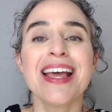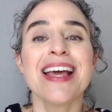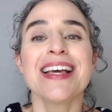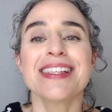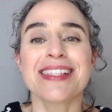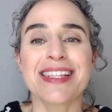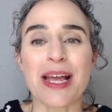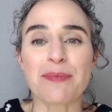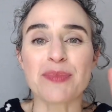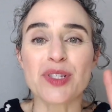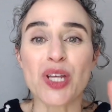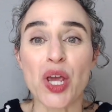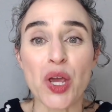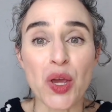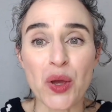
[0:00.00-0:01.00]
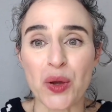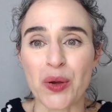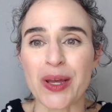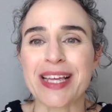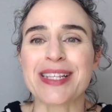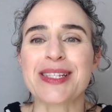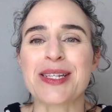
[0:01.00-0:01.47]
Step two
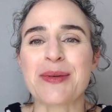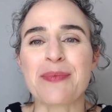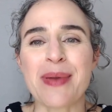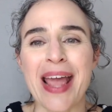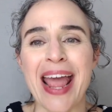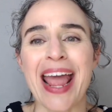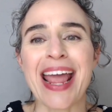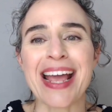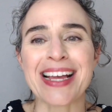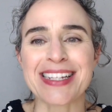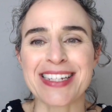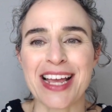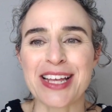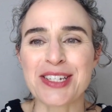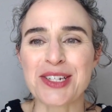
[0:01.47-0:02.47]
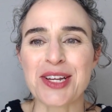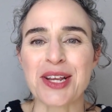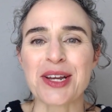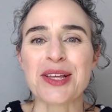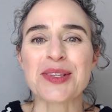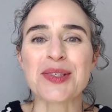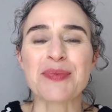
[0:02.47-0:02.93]
is to pay
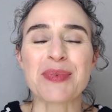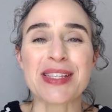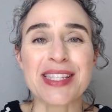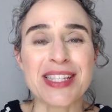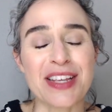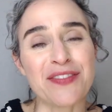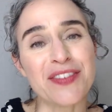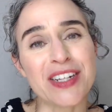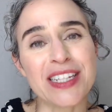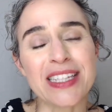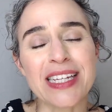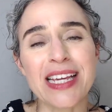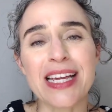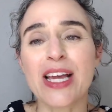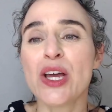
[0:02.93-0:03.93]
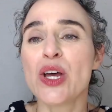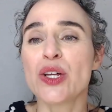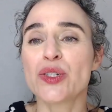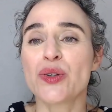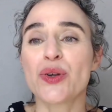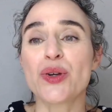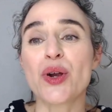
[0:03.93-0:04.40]
attention specifically
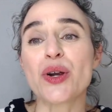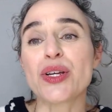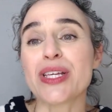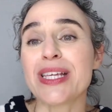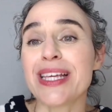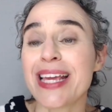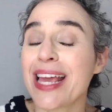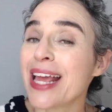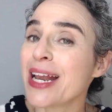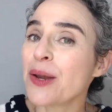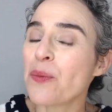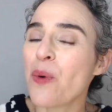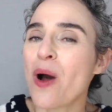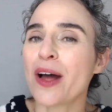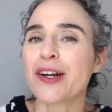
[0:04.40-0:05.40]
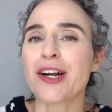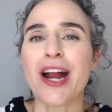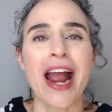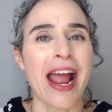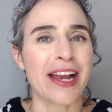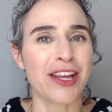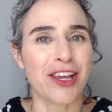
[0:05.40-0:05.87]
to your yin water
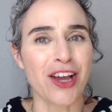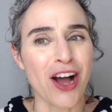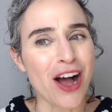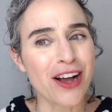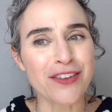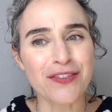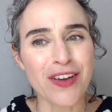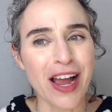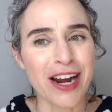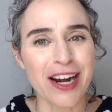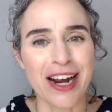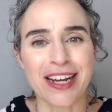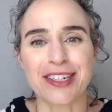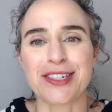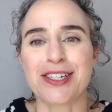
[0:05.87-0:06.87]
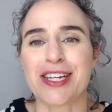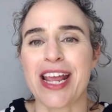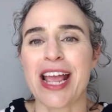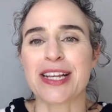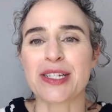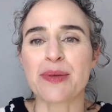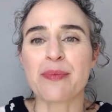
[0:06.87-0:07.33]
and yang fire energy
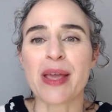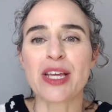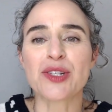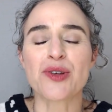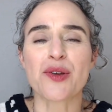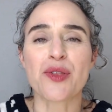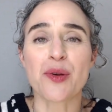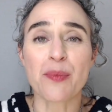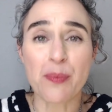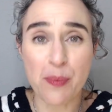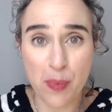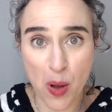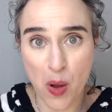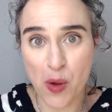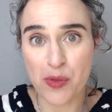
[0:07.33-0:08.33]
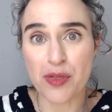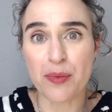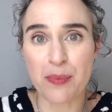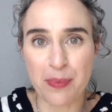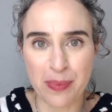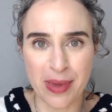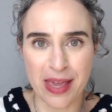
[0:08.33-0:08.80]
and to make sure they're both
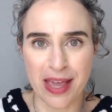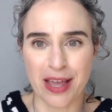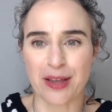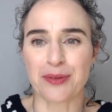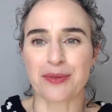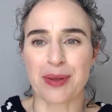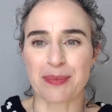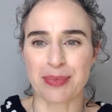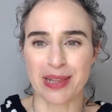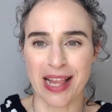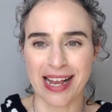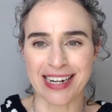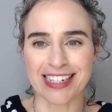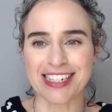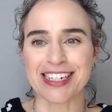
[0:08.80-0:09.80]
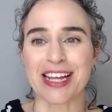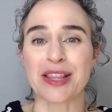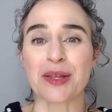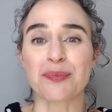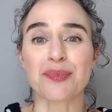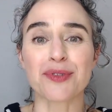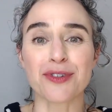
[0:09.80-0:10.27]
being replenished in
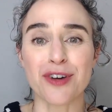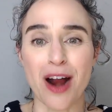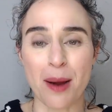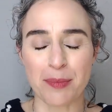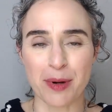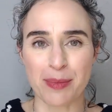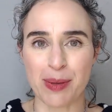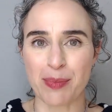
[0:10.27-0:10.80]
the proper